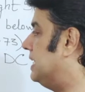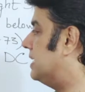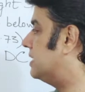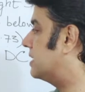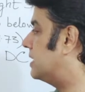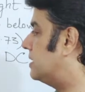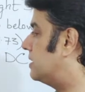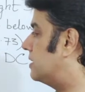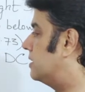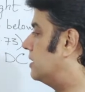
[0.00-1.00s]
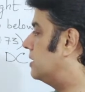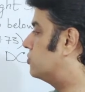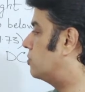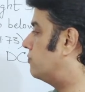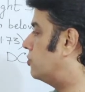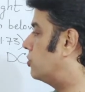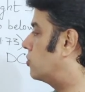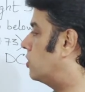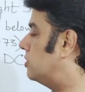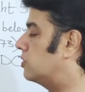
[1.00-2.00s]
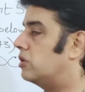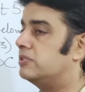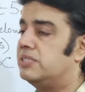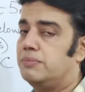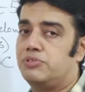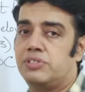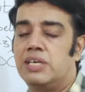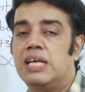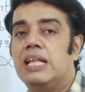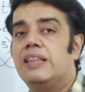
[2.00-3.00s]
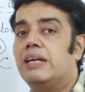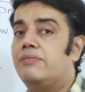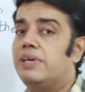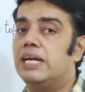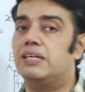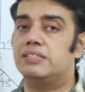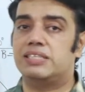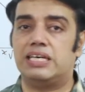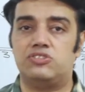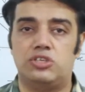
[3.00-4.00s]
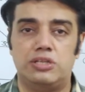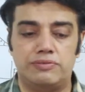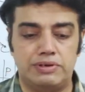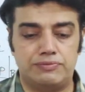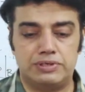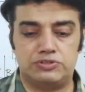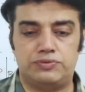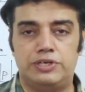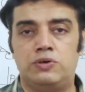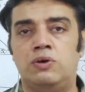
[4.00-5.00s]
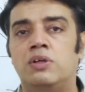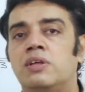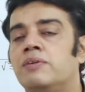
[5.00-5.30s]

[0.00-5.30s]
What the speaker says: clear cut. So if you recall the concepts that we had discussed in the very first video,